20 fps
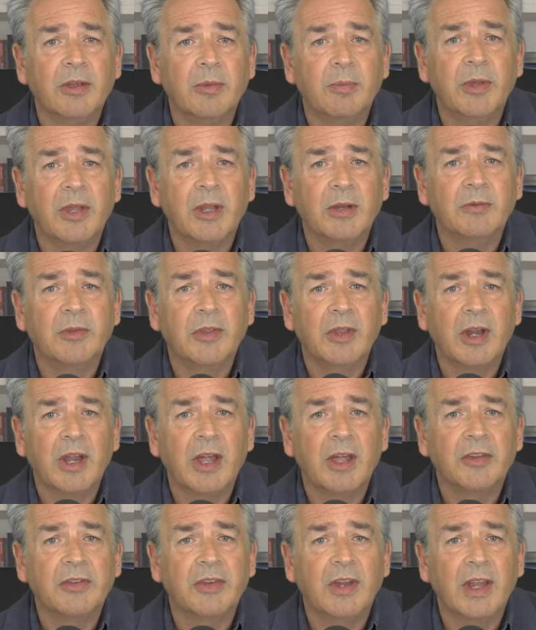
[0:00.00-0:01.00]
had been for the
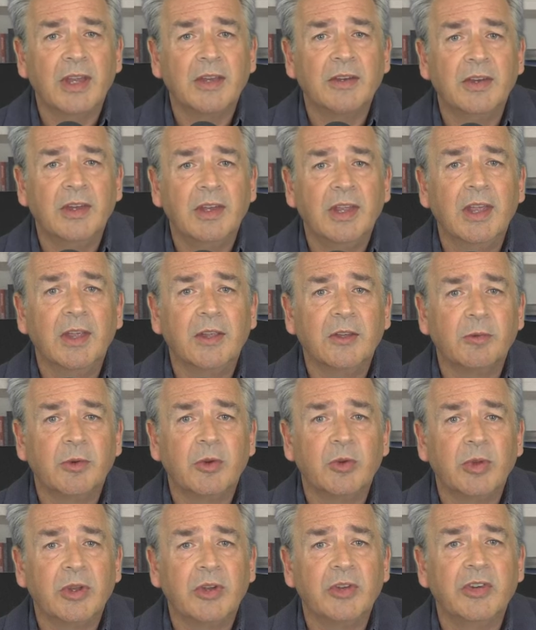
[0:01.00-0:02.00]
last 90 years
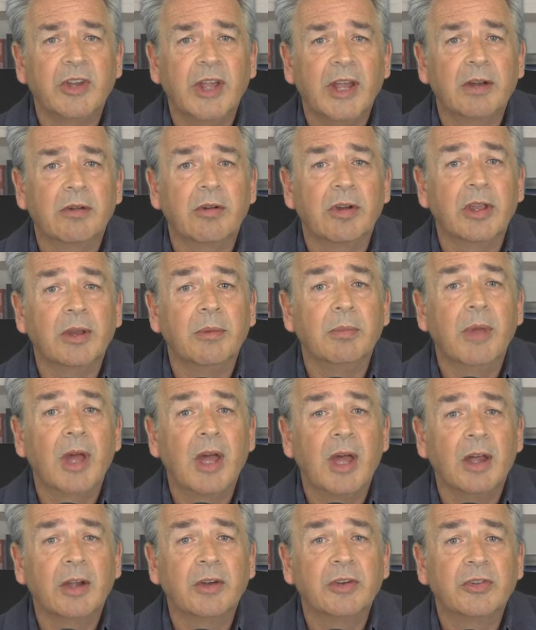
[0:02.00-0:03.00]
between January and
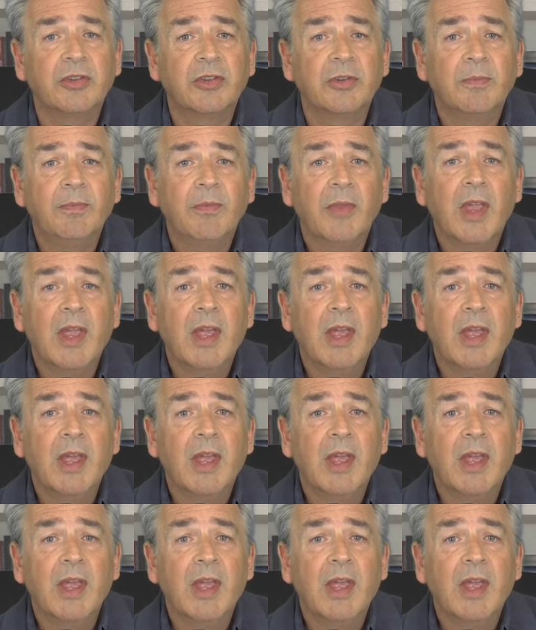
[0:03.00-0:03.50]
March,